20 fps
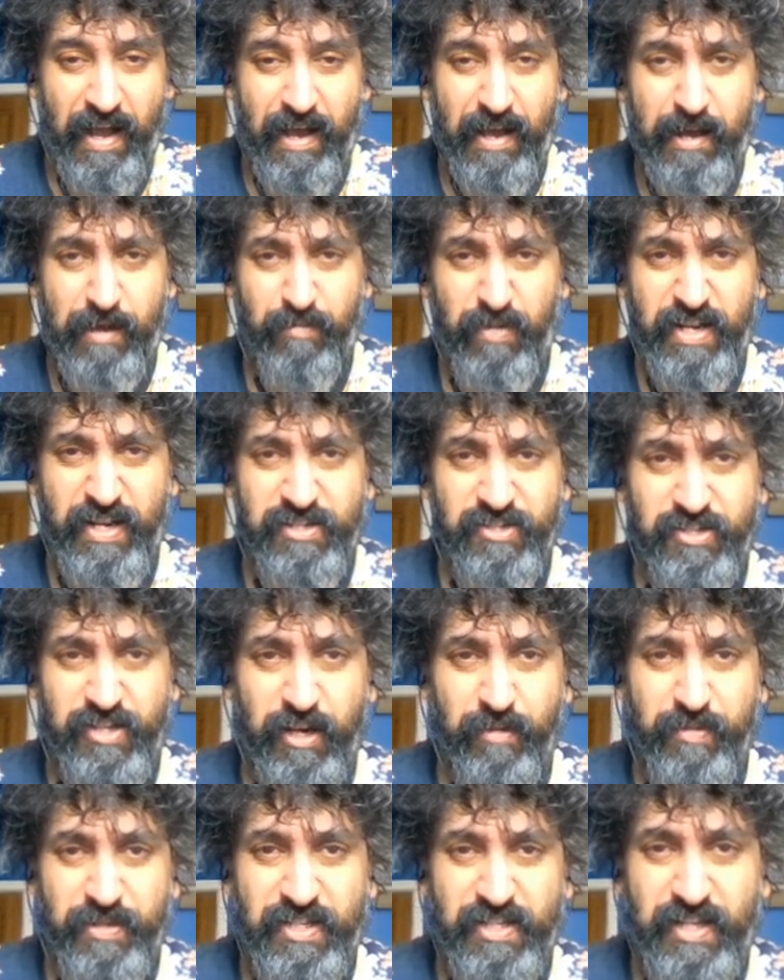Uh, ladies and
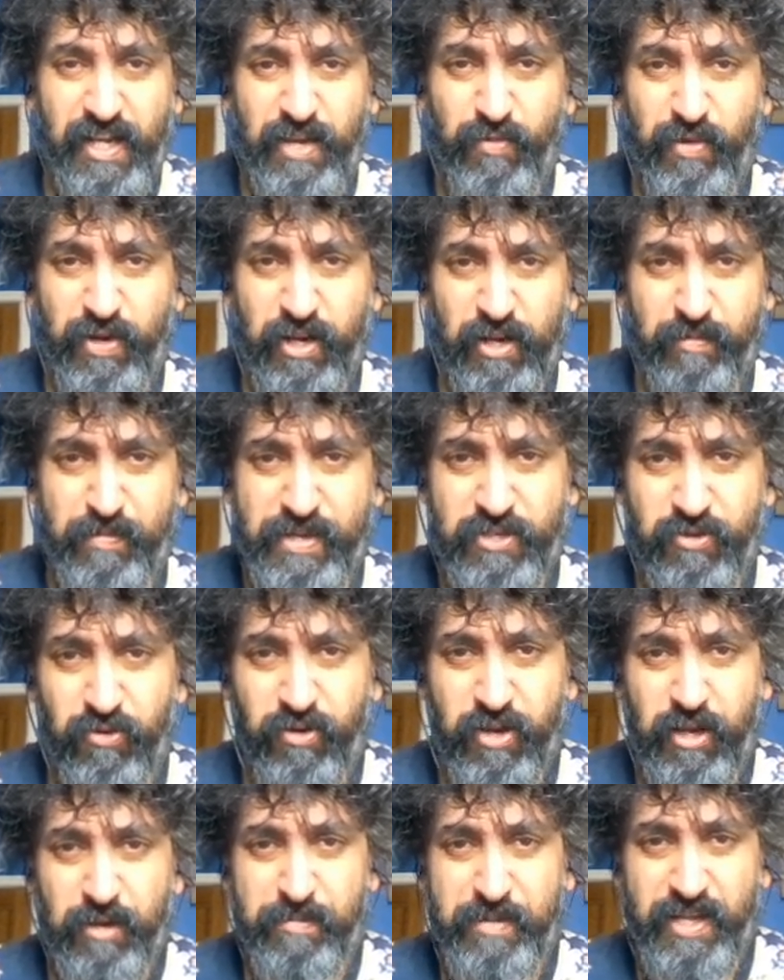gentlemen, today we're going to be
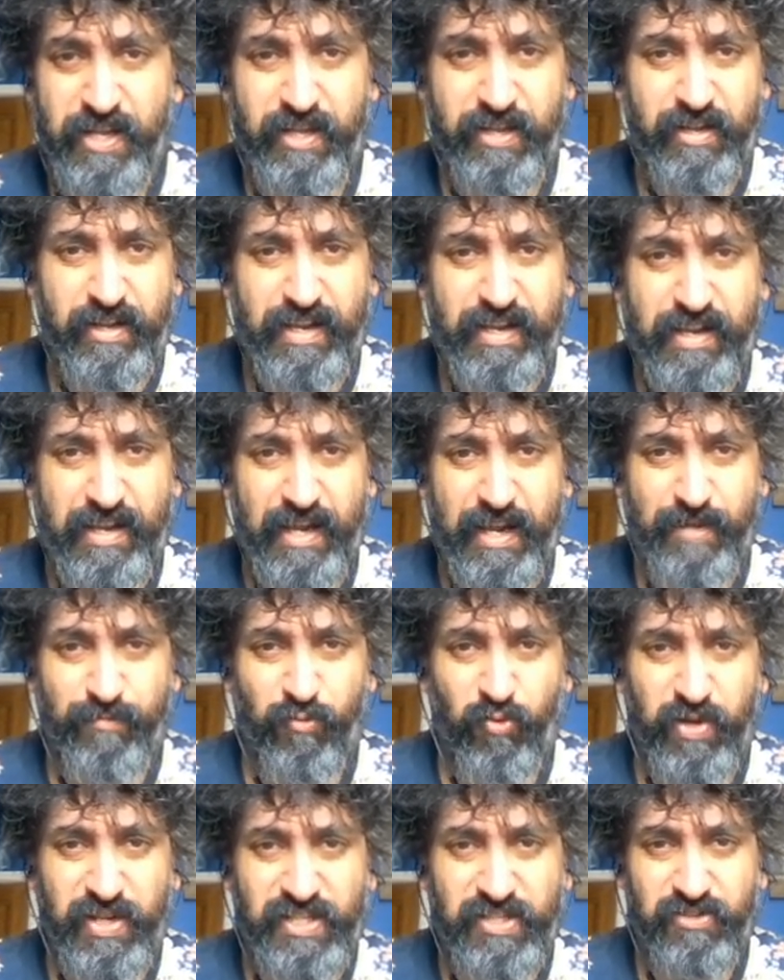talking about early
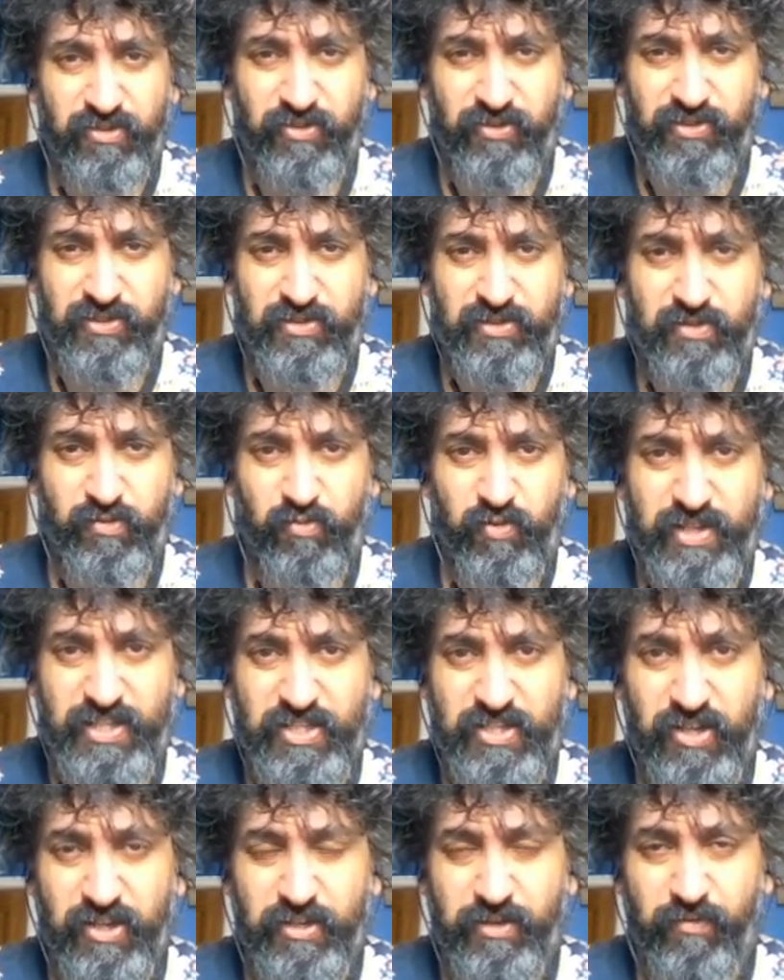game research,
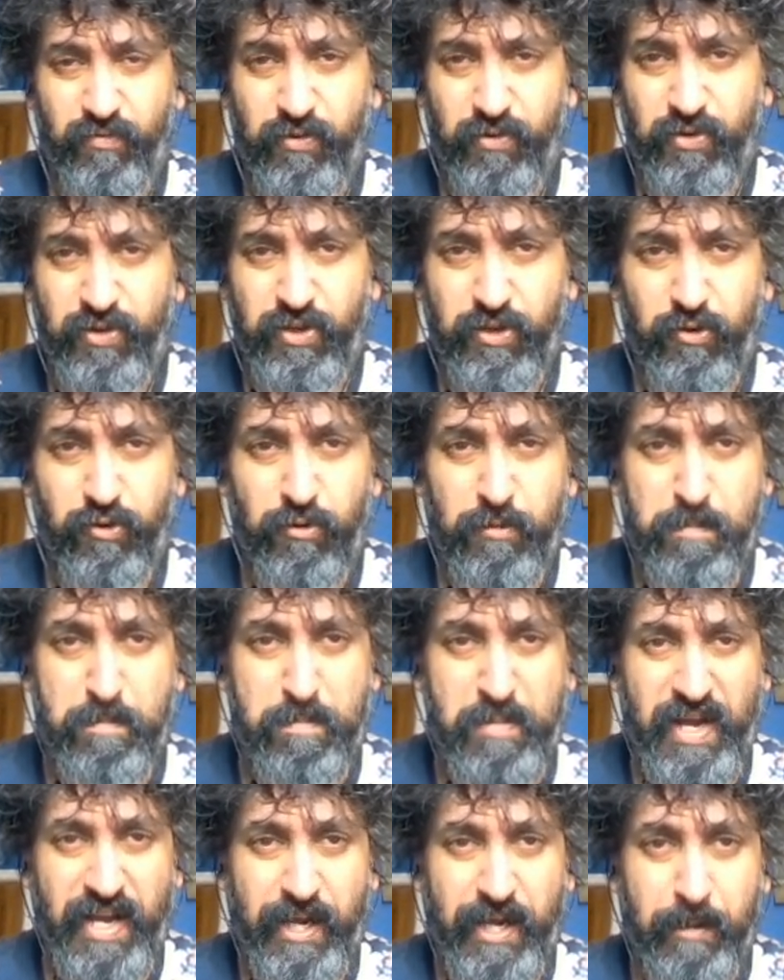research for your
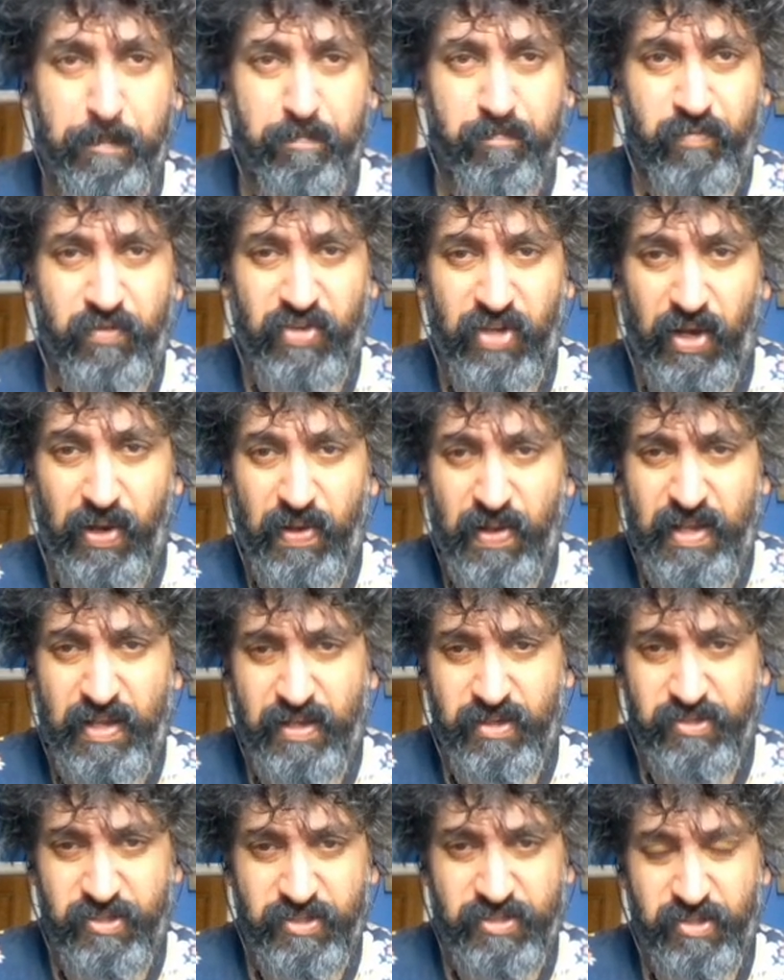main. So,
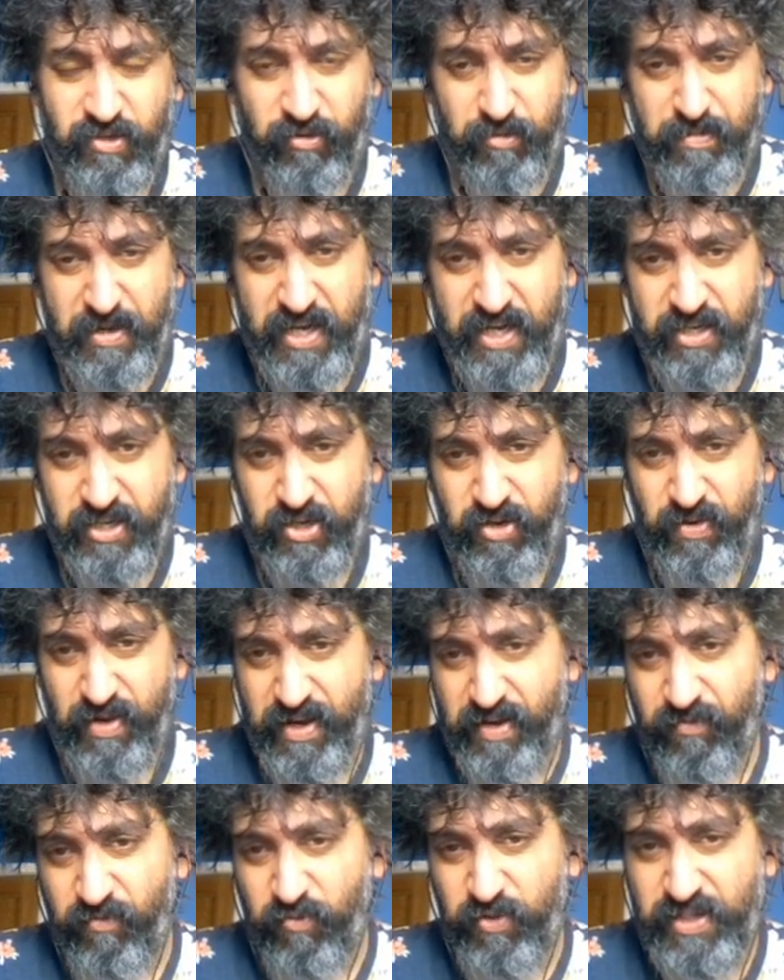just to remind you,
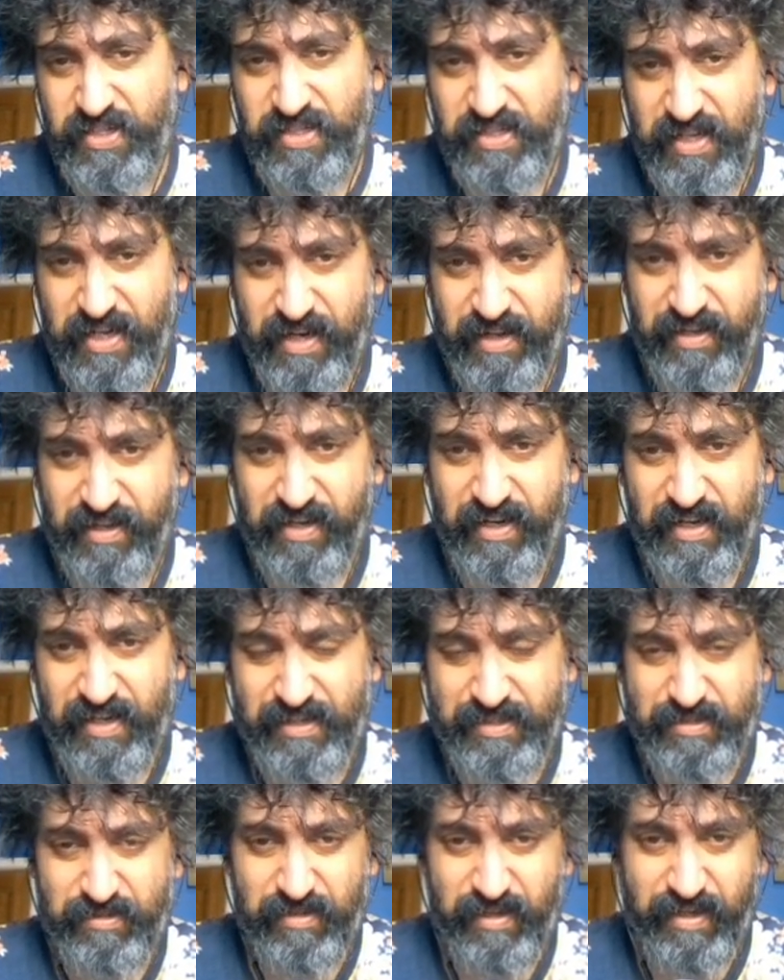I've restarted the
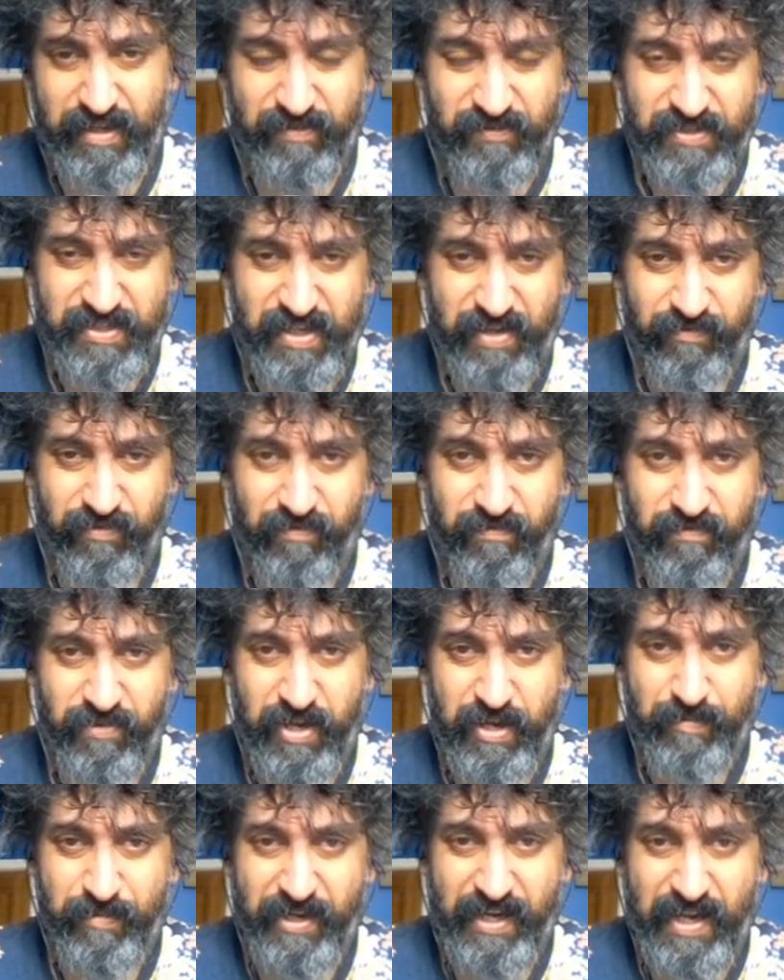castle. I have seven
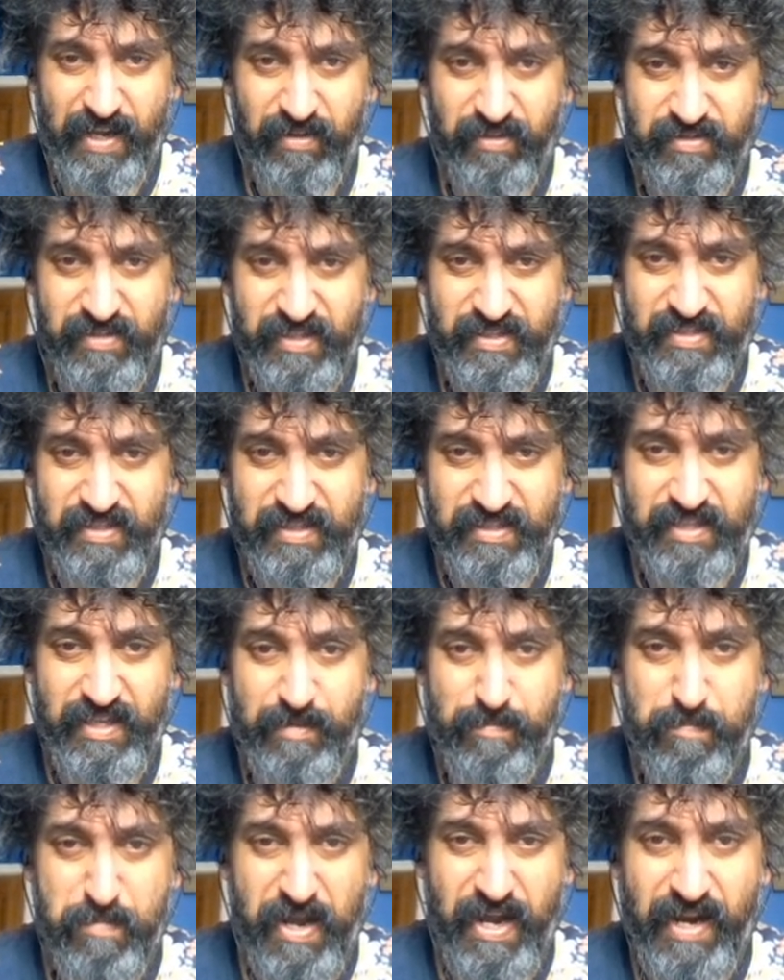farm accounts. This is
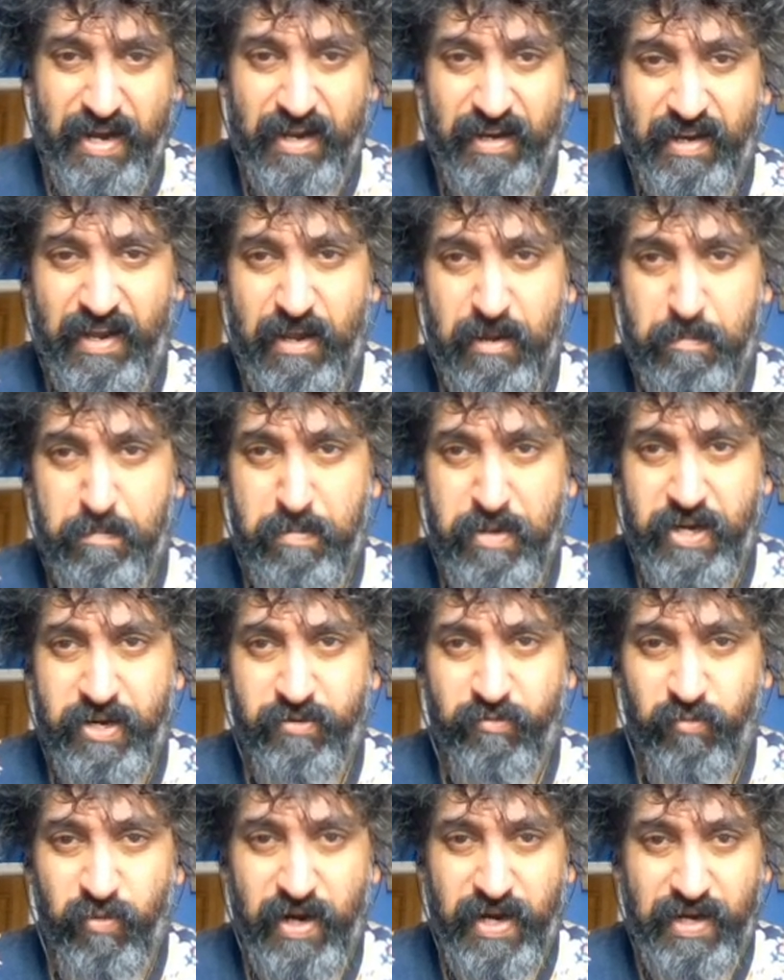the main account,
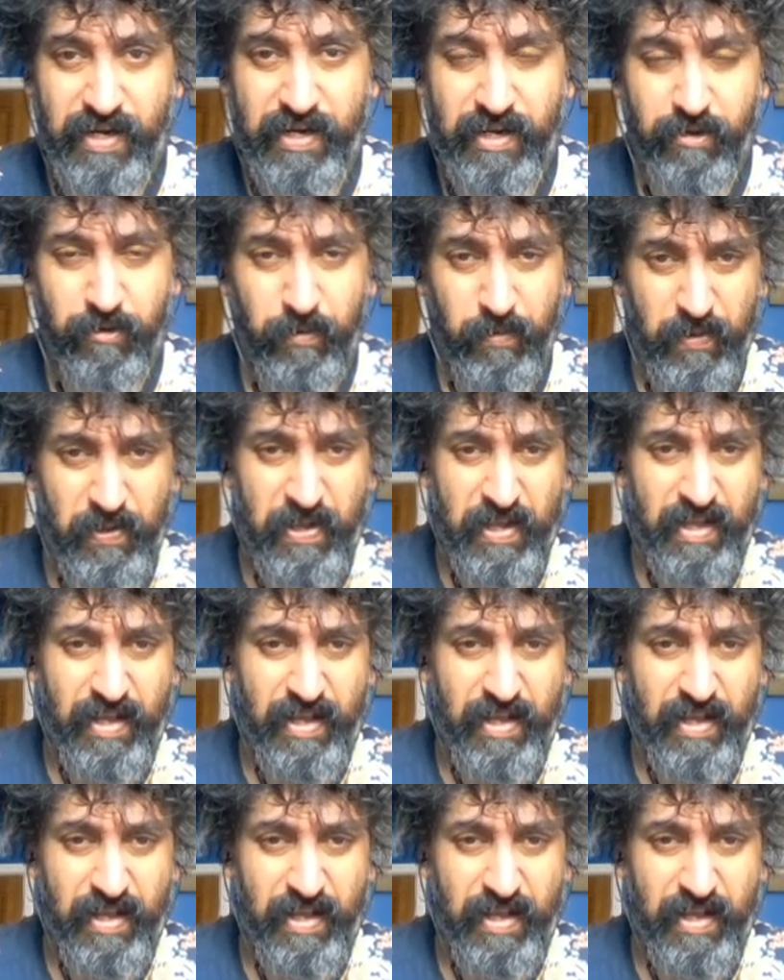Beta Ray Gill.